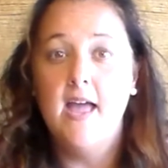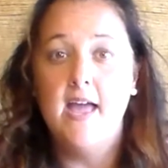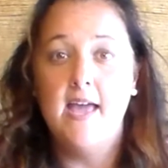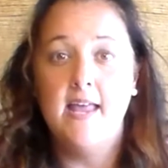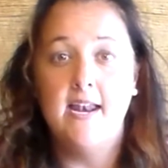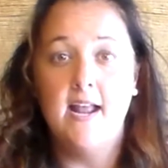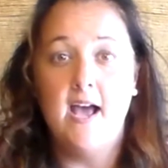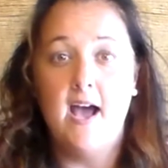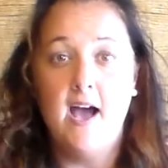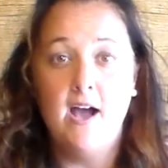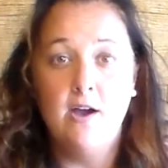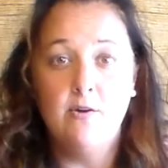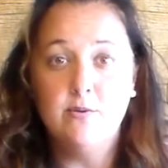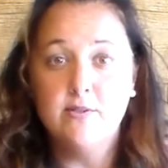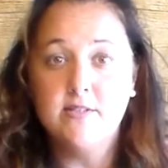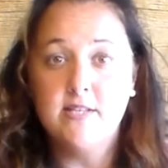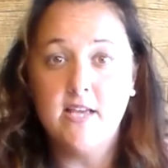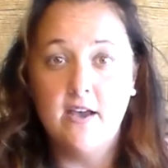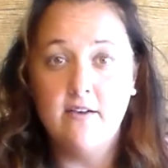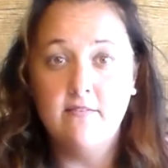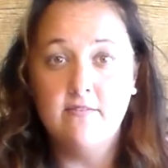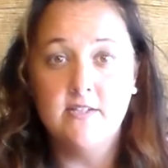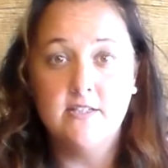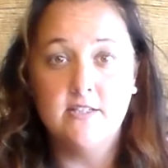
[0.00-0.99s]
and I was
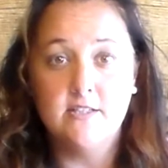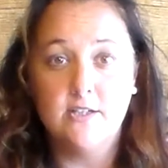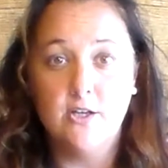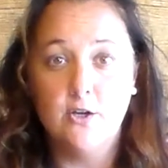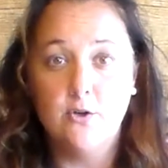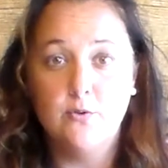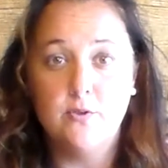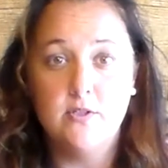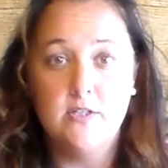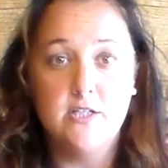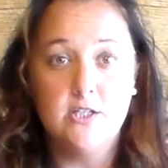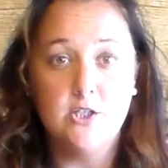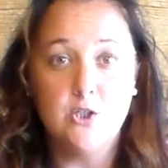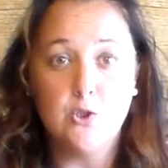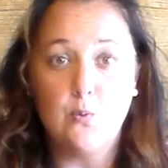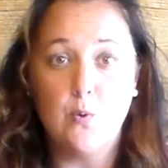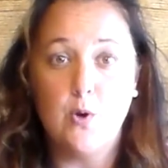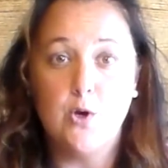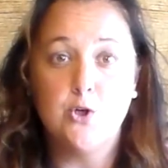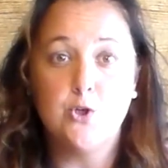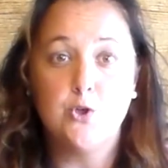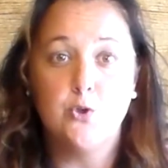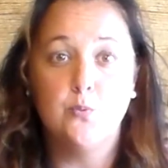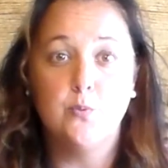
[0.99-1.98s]
having to load the
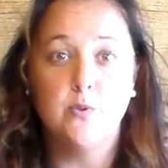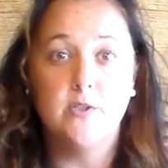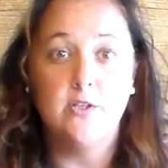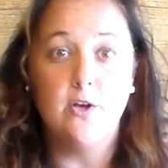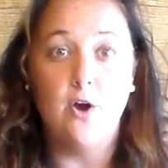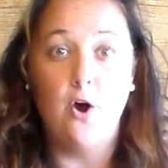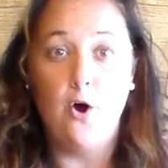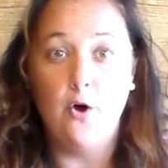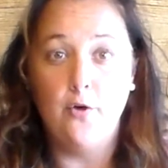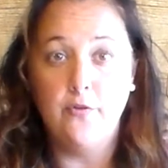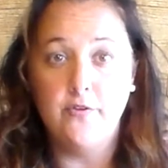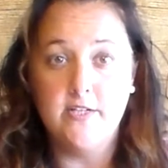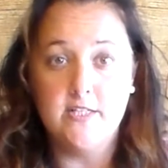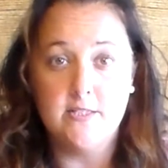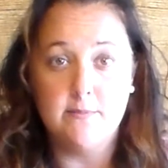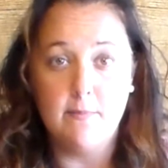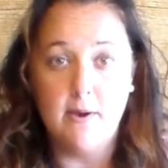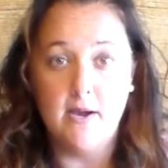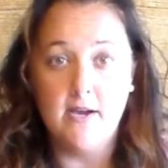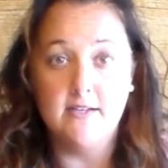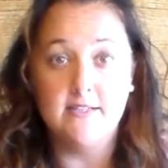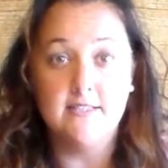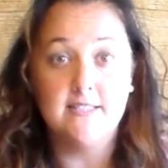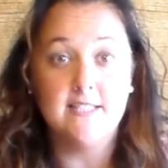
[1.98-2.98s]
dishwasher with all these
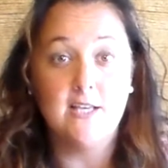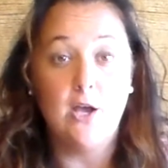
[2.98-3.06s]
mugs.